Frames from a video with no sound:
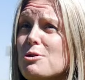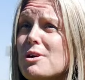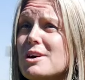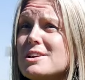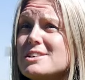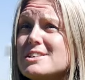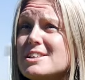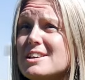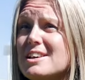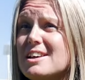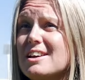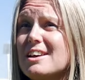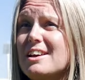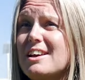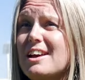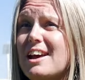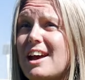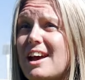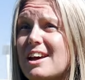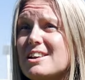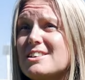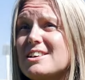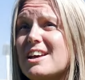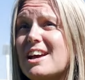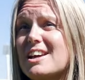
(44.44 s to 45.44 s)
idea
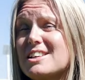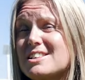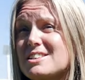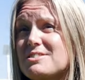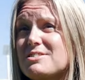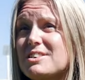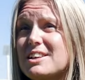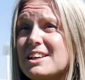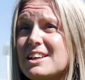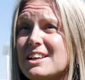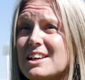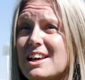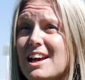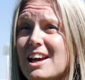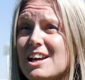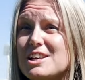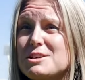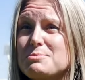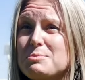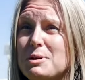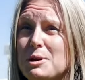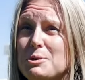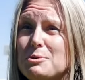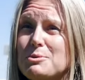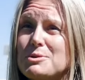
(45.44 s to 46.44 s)
how to actively engage
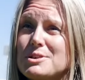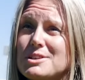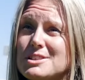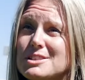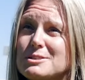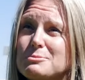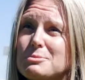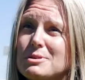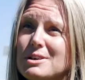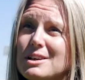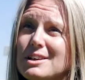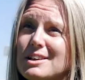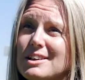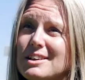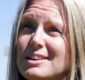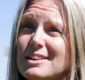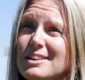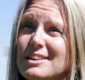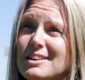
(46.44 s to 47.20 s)
people with disability.